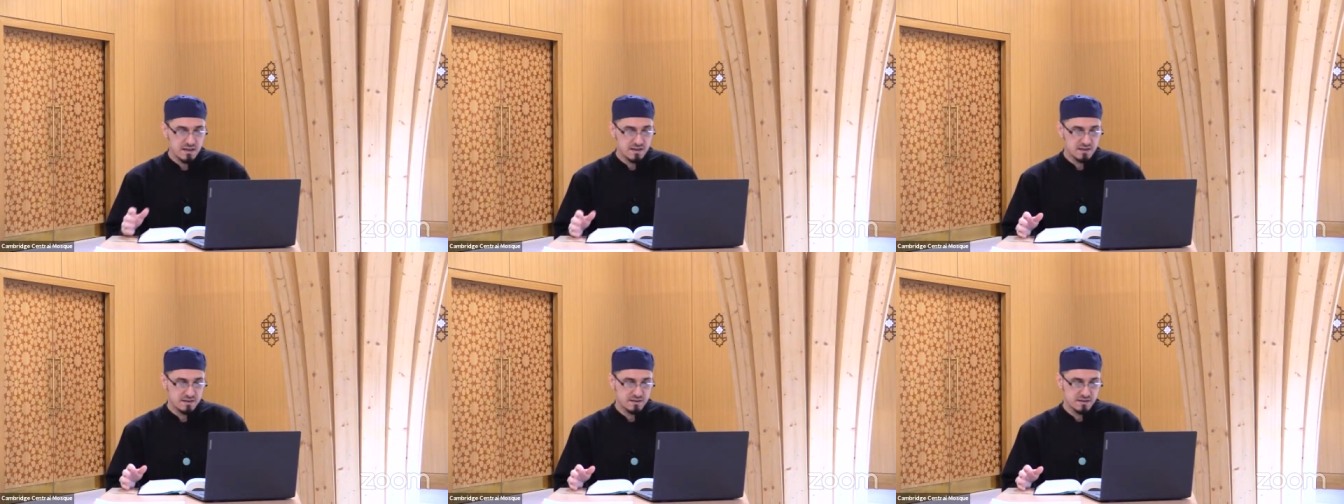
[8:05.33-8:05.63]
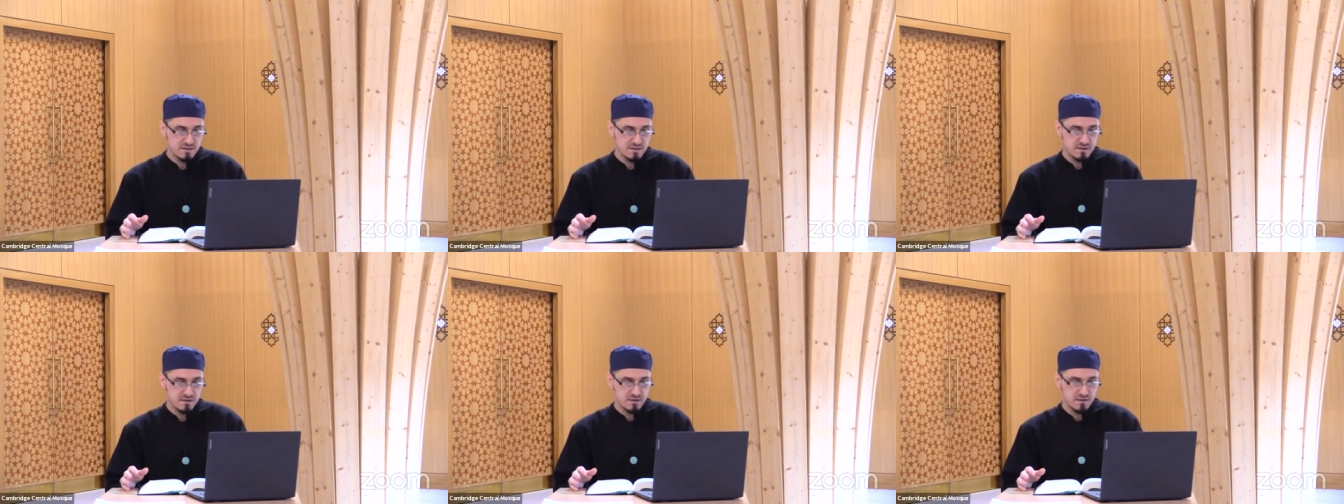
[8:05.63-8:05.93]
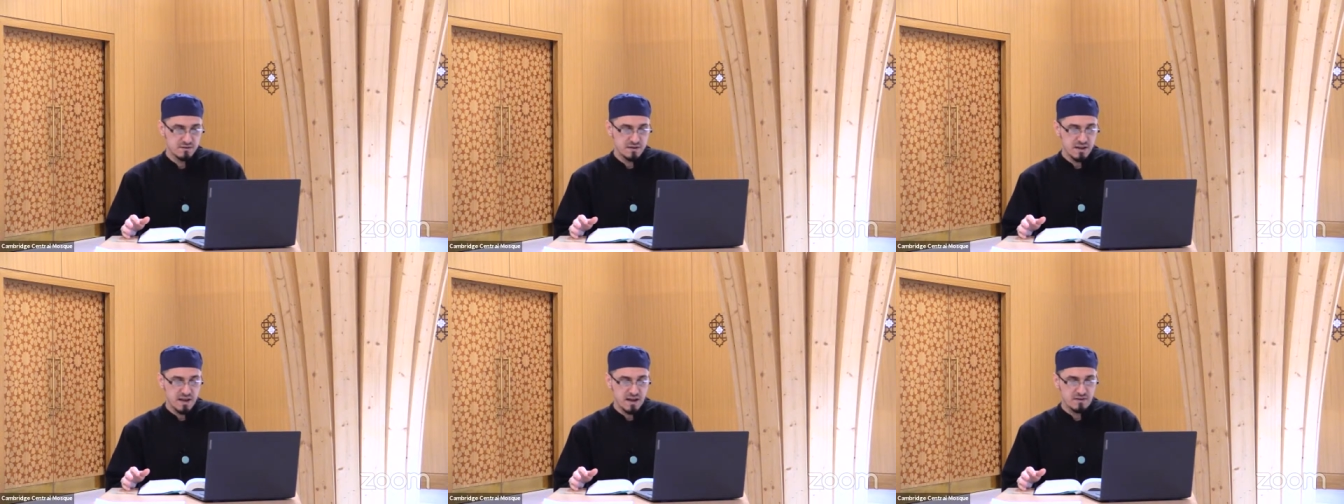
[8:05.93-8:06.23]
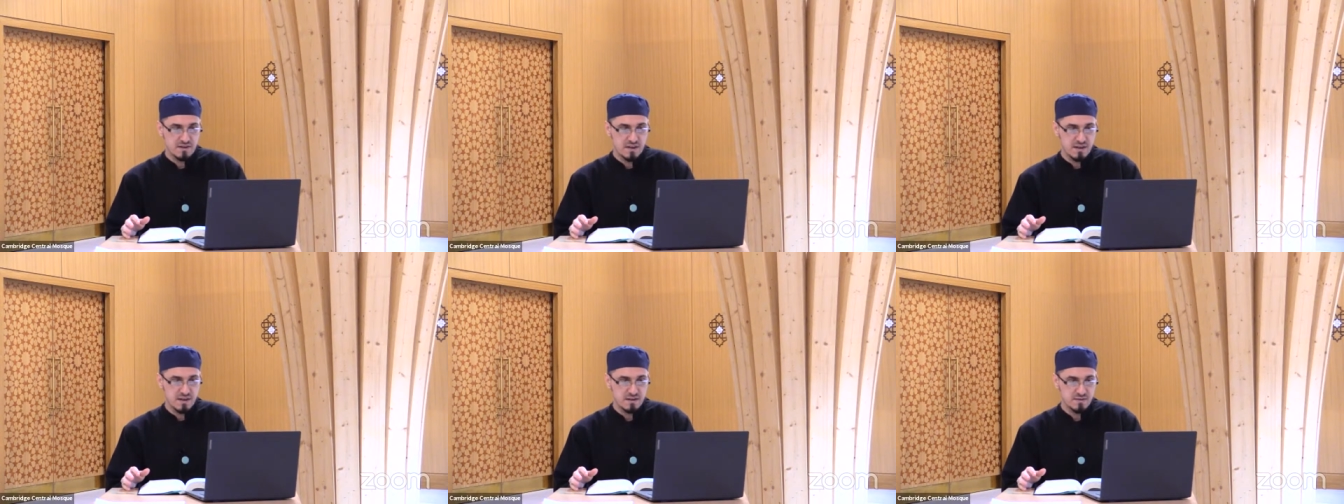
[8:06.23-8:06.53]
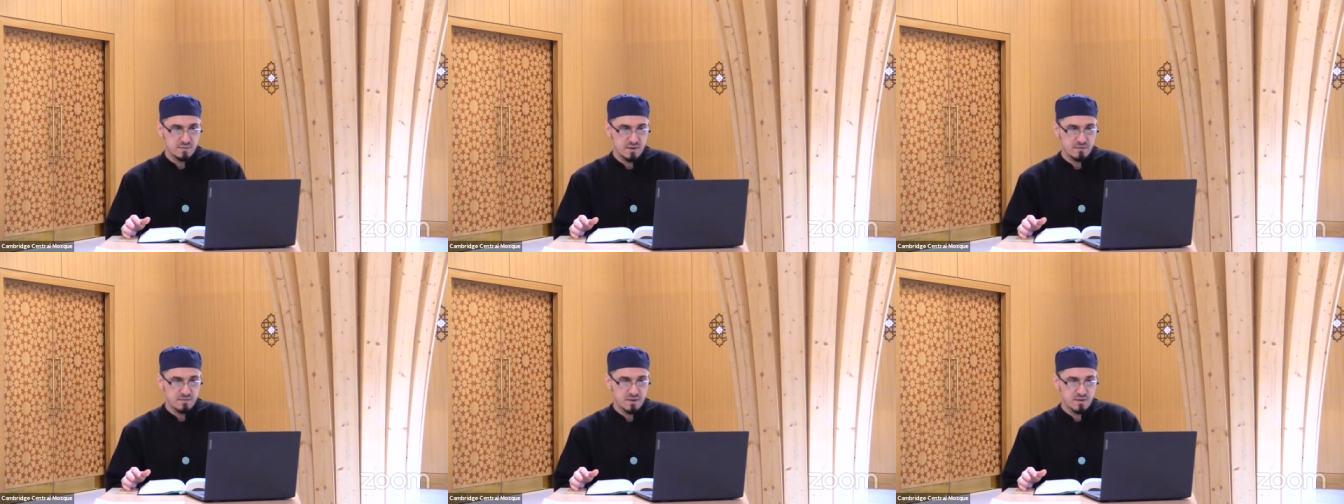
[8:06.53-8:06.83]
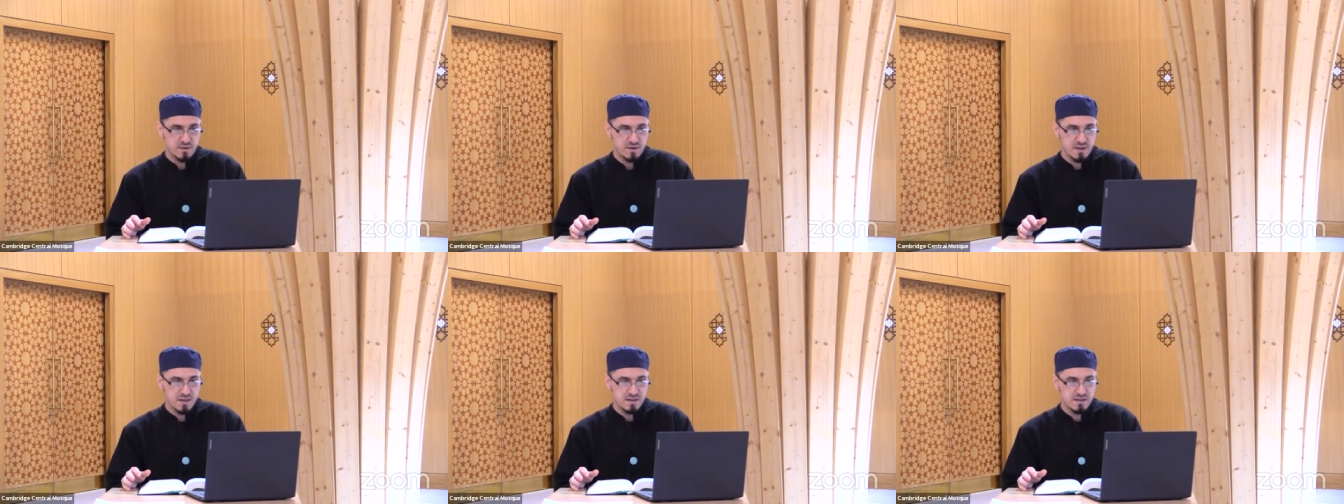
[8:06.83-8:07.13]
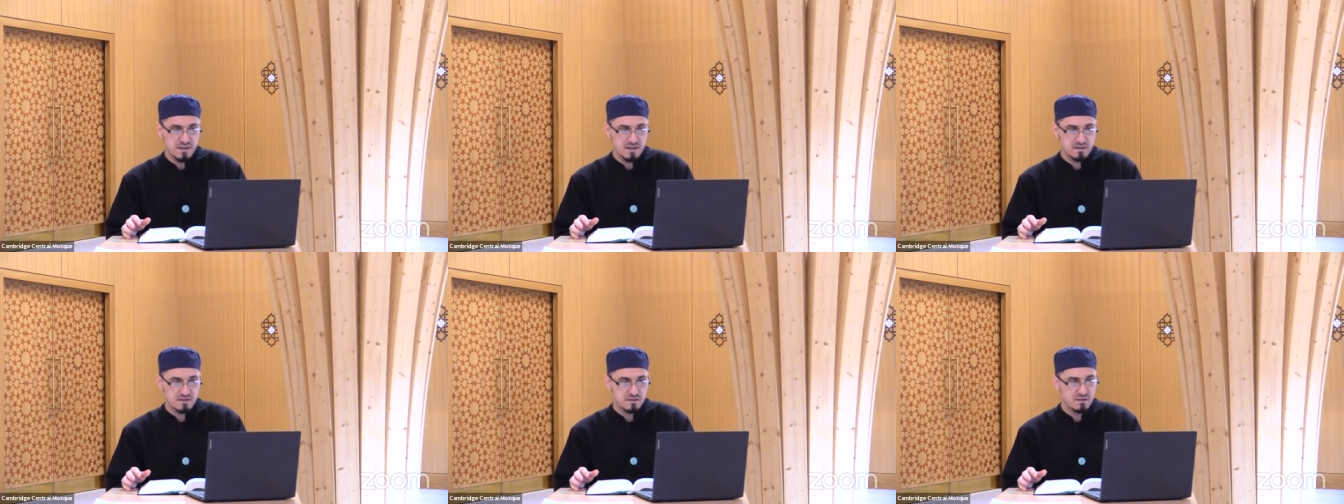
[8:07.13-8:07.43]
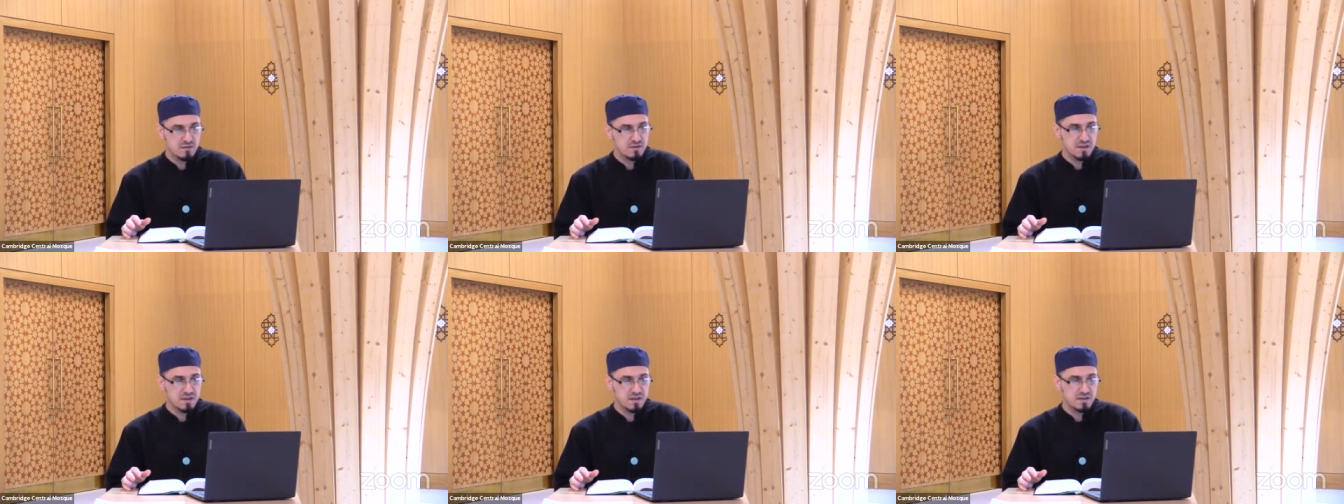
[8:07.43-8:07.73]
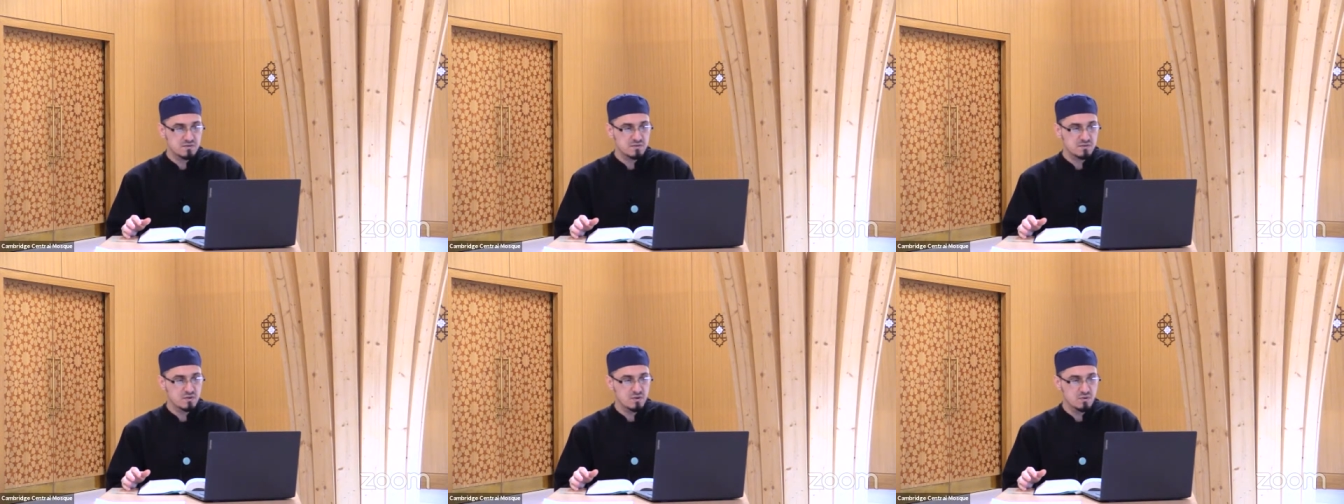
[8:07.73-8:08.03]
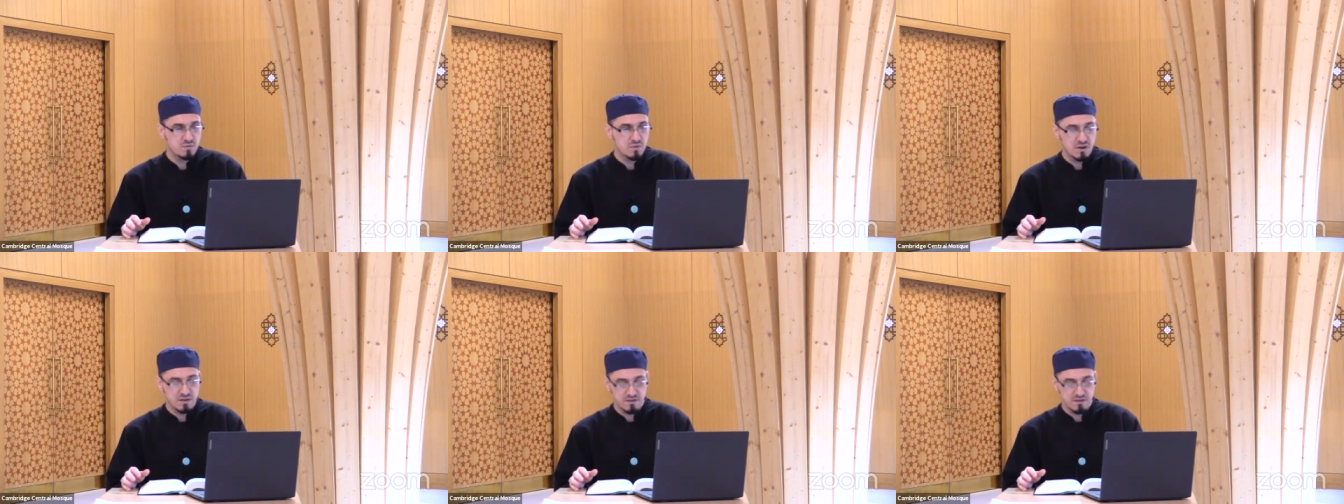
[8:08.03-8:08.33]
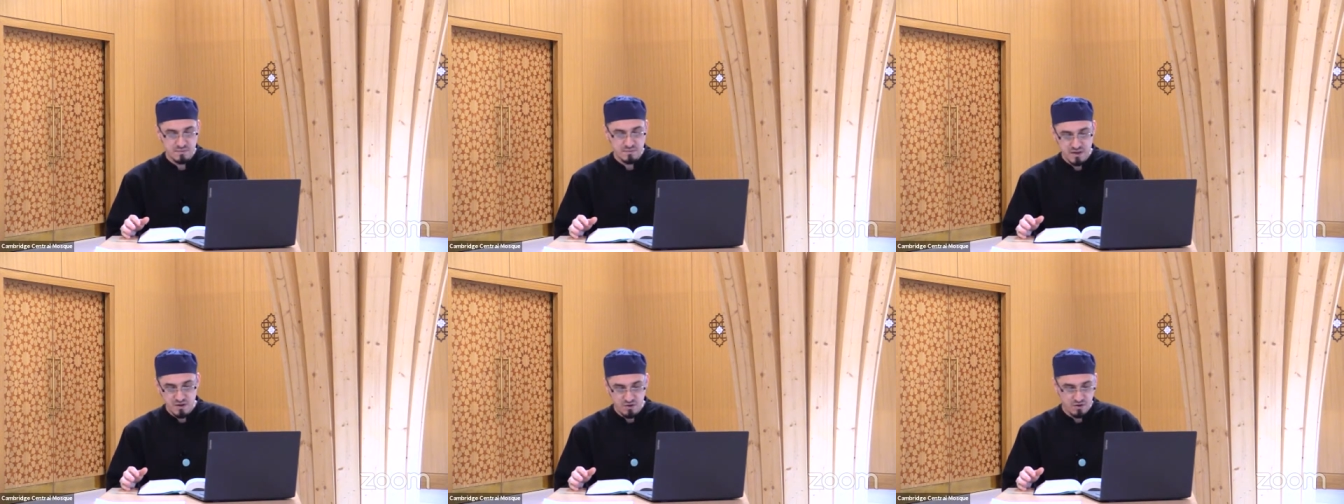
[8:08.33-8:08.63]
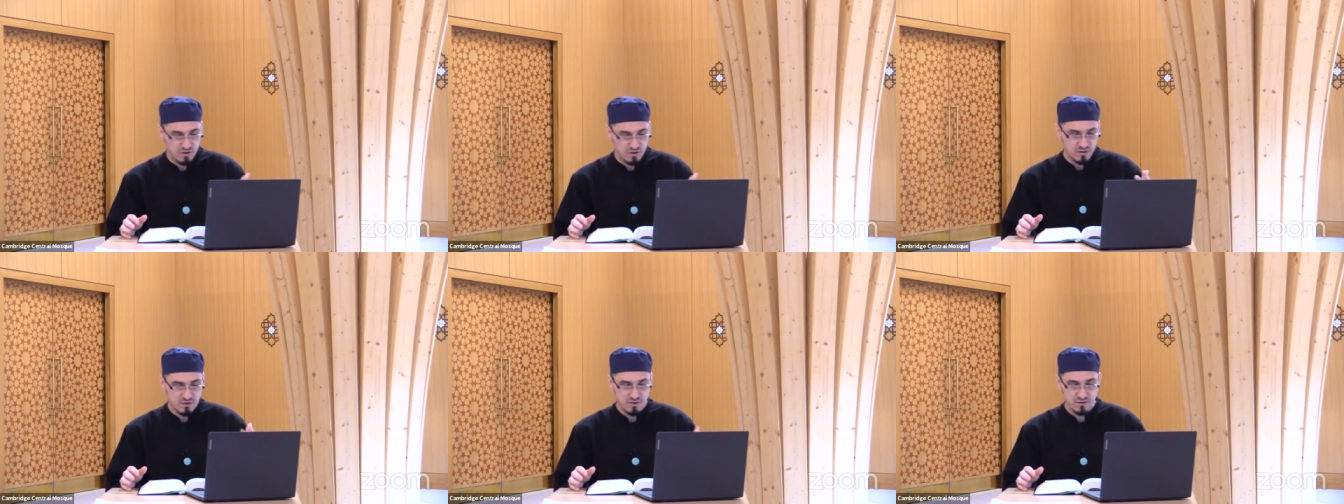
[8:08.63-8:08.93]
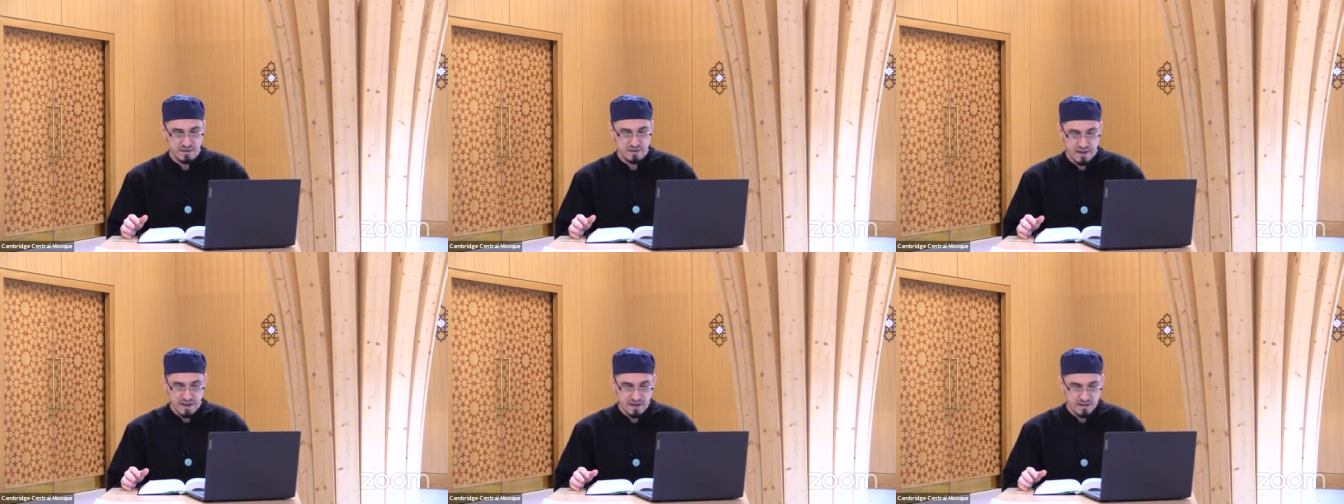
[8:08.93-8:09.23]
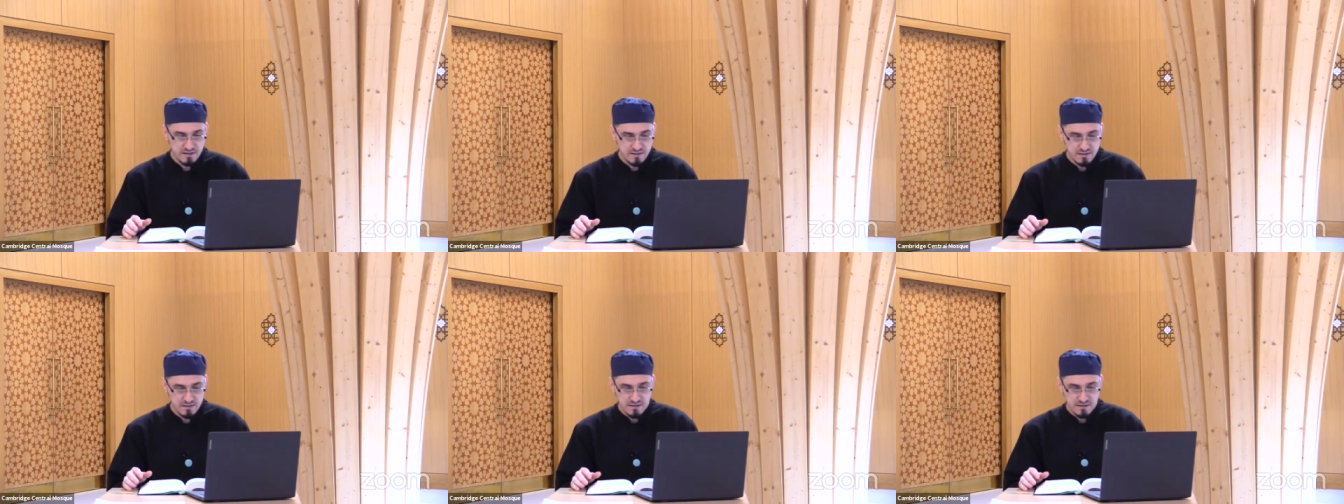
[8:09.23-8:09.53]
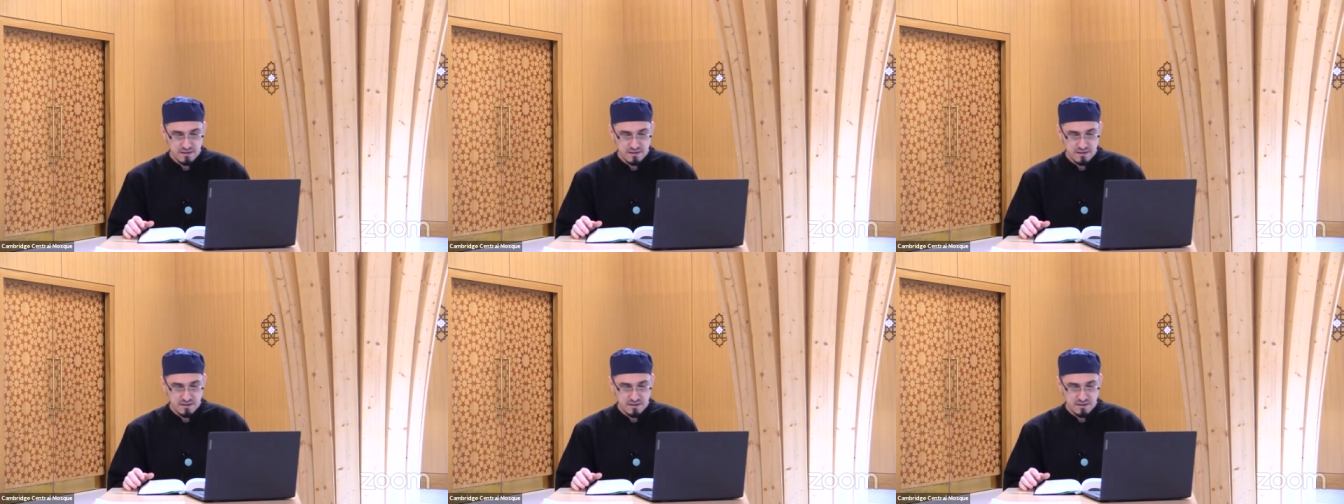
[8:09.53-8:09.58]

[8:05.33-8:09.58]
like you know nowadays when we read this okay so what we all know that